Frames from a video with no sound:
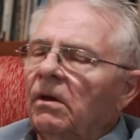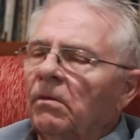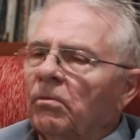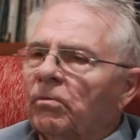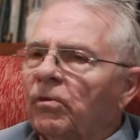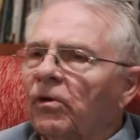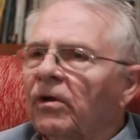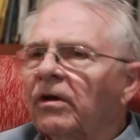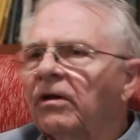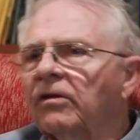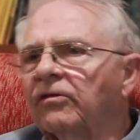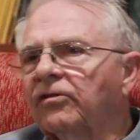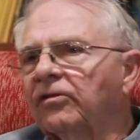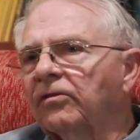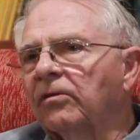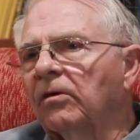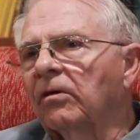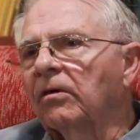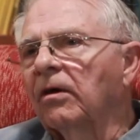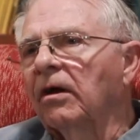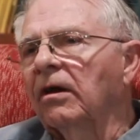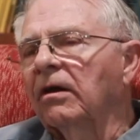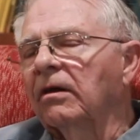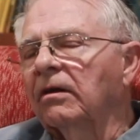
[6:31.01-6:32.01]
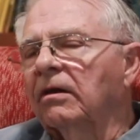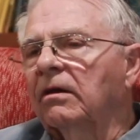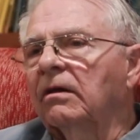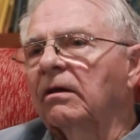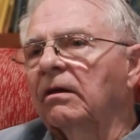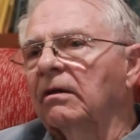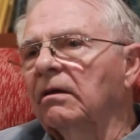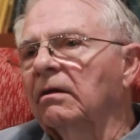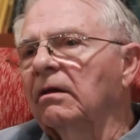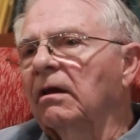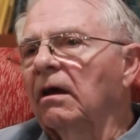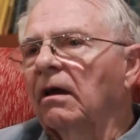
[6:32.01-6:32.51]

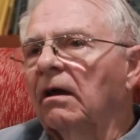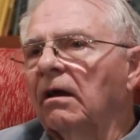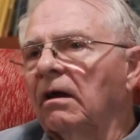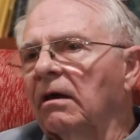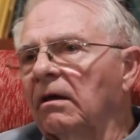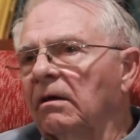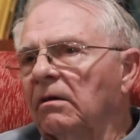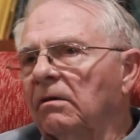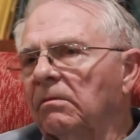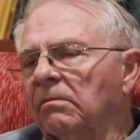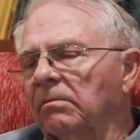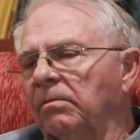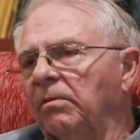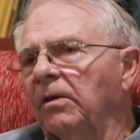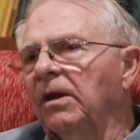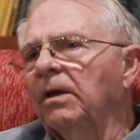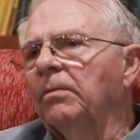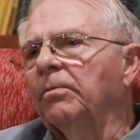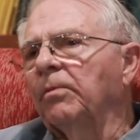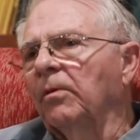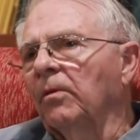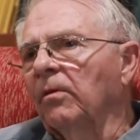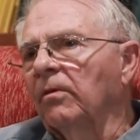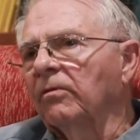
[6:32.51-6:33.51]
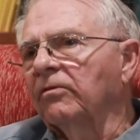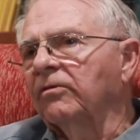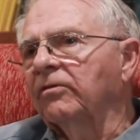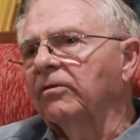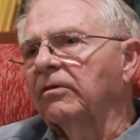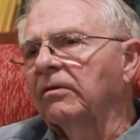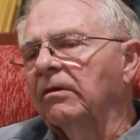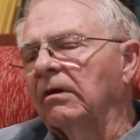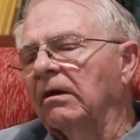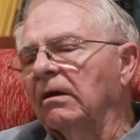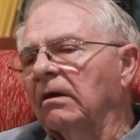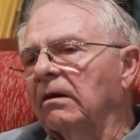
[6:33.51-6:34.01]
prehistoric peoples,